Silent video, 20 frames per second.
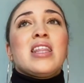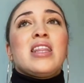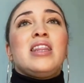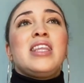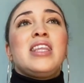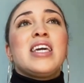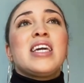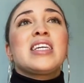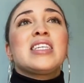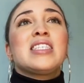
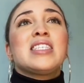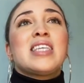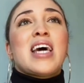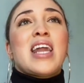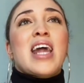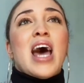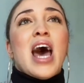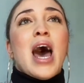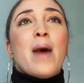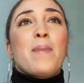things
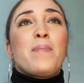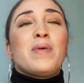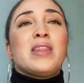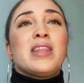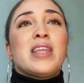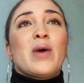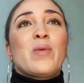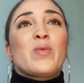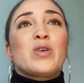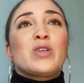that
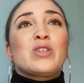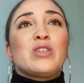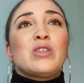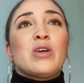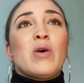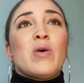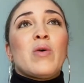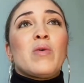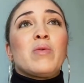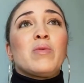happened that were
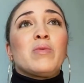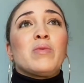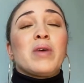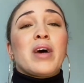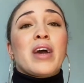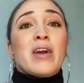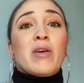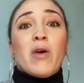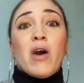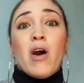so
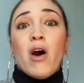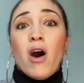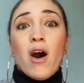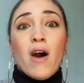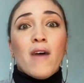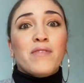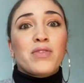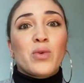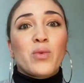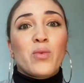like
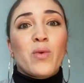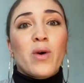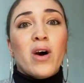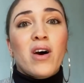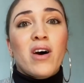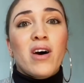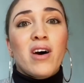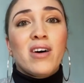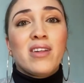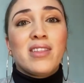off the
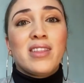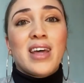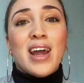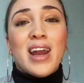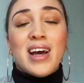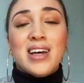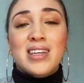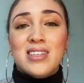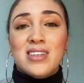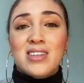wall that
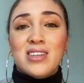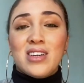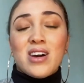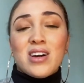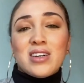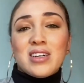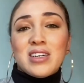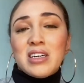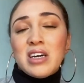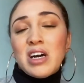as a
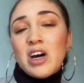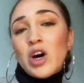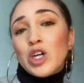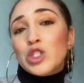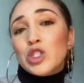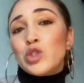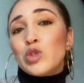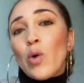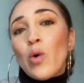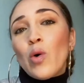young
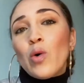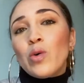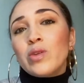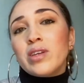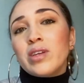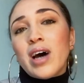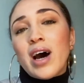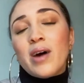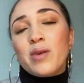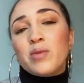
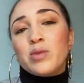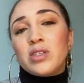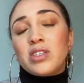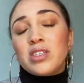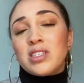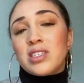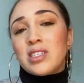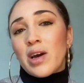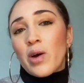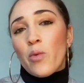adult I was
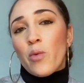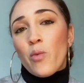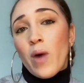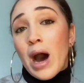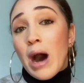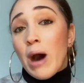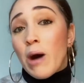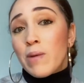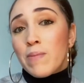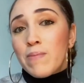just like
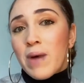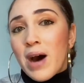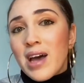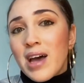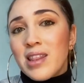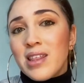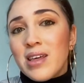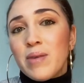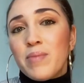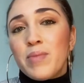wowed
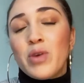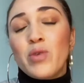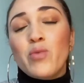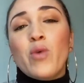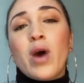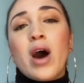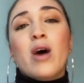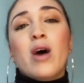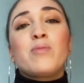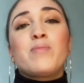by them and
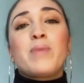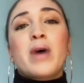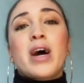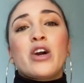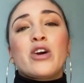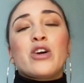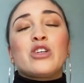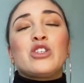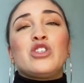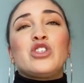wowed by
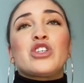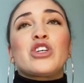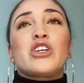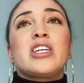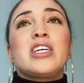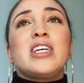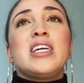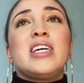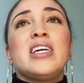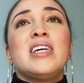her
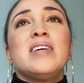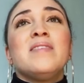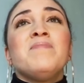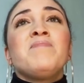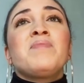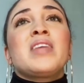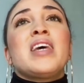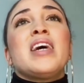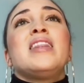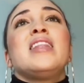journey.
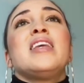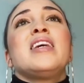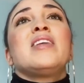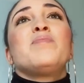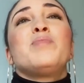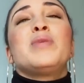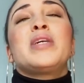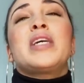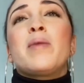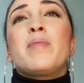And
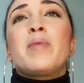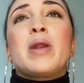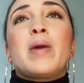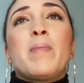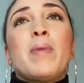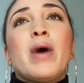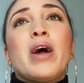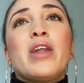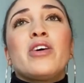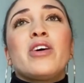then becoming a
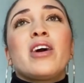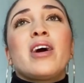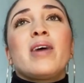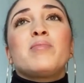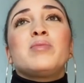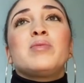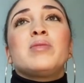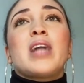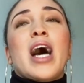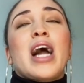mother,
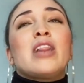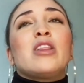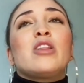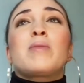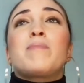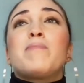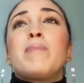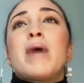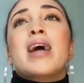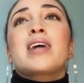I
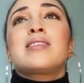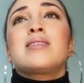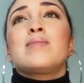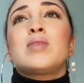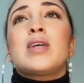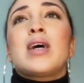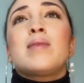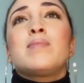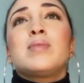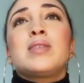look back
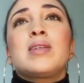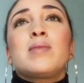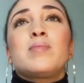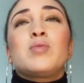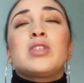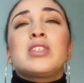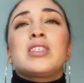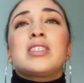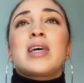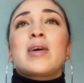sometimes and
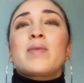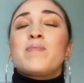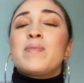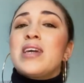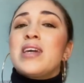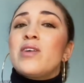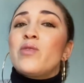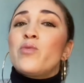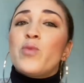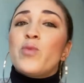I'm just like,
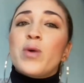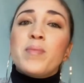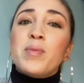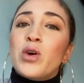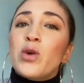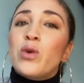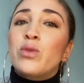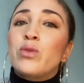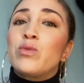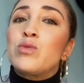man, women
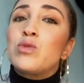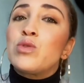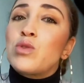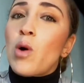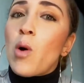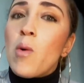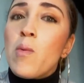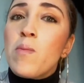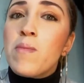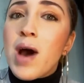go through
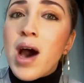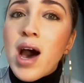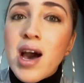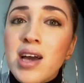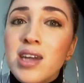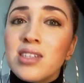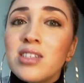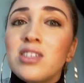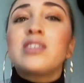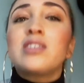so much,